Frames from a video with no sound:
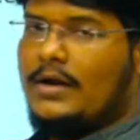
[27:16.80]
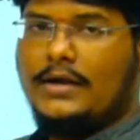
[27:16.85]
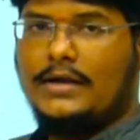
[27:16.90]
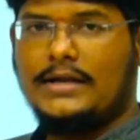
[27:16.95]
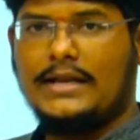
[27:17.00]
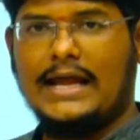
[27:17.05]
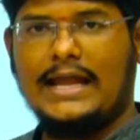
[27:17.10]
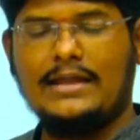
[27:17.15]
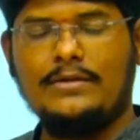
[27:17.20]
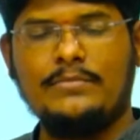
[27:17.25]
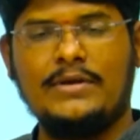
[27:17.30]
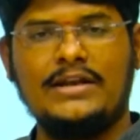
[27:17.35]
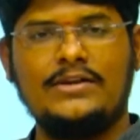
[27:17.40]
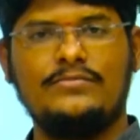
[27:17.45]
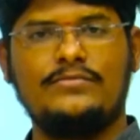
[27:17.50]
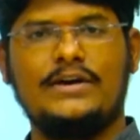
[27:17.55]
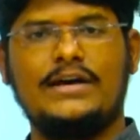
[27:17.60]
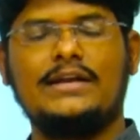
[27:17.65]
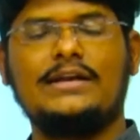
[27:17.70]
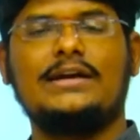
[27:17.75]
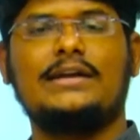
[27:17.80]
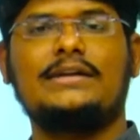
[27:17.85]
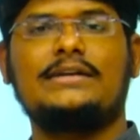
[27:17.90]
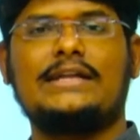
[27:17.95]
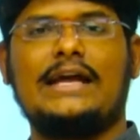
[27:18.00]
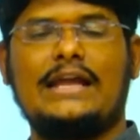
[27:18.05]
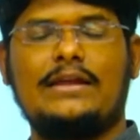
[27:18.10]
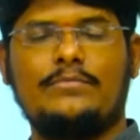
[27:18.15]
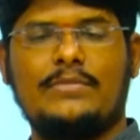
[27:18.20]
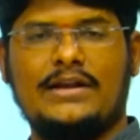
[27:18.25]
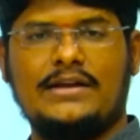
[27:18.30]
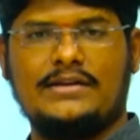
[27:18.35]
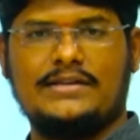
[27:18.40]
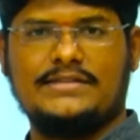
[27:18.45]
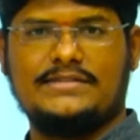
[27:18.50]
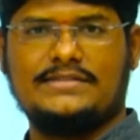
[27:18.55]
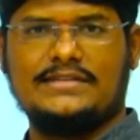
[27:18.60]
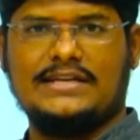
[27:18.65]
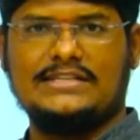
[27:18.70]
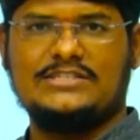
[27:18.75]
Time and work or time and
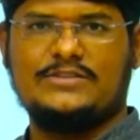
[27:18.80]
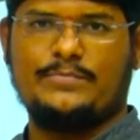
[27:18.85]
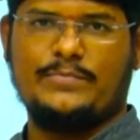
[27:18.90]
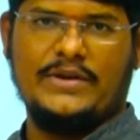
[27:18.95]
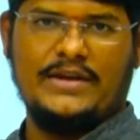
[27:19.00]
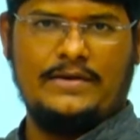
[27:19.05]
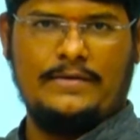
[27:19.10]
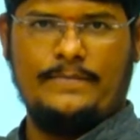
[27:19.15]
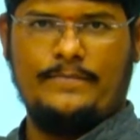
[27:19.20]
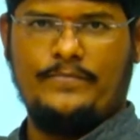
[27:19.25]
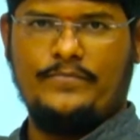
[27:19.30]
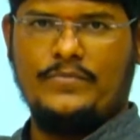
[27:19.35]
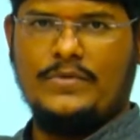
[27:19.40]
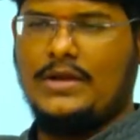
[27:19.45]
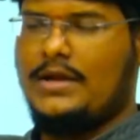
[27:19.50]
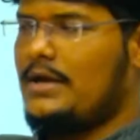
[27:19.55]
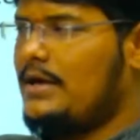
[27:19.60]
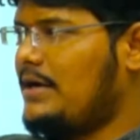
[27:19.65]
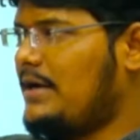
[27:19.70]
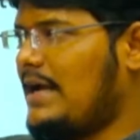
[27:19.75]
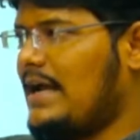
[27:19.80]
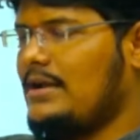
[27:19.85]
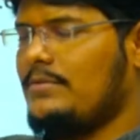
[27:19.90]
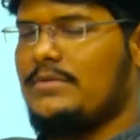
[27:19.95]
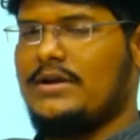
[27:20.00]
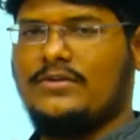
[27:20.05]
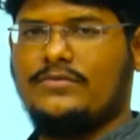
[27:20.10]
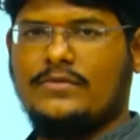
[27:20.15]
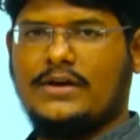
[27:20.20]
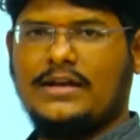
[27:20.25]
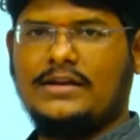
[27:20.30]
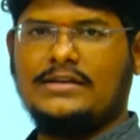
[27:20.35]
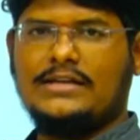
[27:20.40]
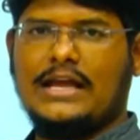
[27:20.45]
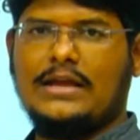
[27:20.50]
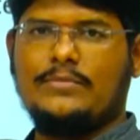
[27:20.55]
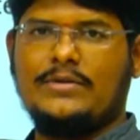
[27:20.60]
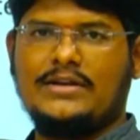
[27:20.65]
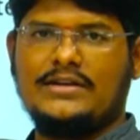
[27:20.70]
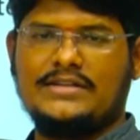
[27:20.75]
distance speed. Time and work,
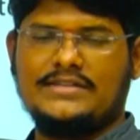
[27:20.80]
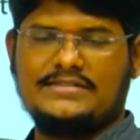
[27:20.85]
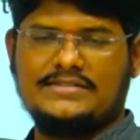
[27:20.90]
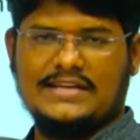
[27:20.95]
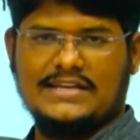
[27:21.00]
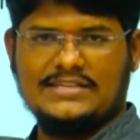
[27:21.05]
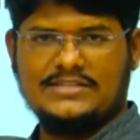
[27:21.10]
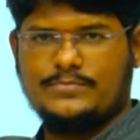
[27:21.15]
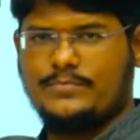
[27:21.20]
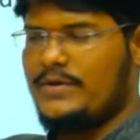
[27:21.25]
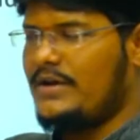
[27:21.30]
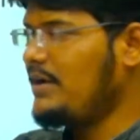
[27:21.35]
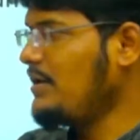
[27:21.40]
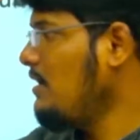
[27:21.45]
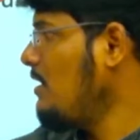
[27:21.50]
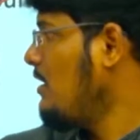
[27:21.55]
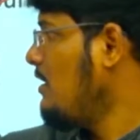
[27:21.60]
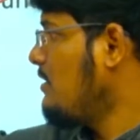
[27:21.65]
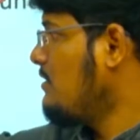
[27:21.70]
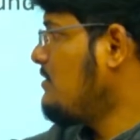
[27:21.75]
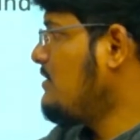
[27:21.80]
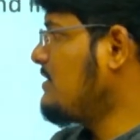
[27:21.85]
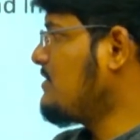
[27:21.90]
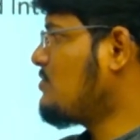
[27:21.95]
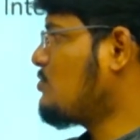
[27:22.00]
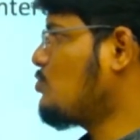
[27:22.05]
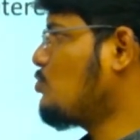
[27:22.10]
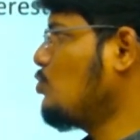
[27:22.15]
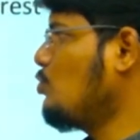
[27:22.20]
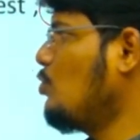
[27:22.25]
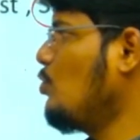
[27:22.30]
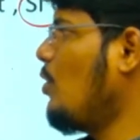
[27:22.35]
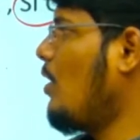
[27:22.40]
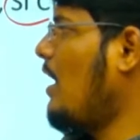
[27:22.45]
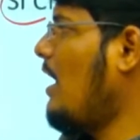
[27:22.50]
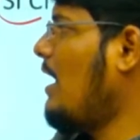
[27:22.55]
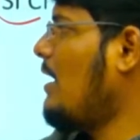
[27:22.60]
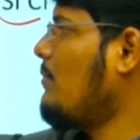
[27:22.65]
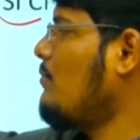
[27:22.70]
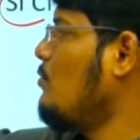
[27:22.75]
time and distance speed. These two
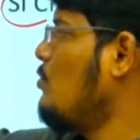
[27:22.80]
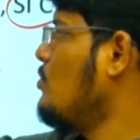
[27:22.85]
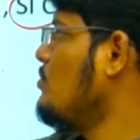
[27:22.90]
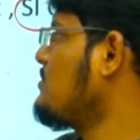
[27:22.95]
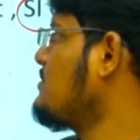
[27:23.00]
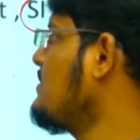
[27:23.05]
are most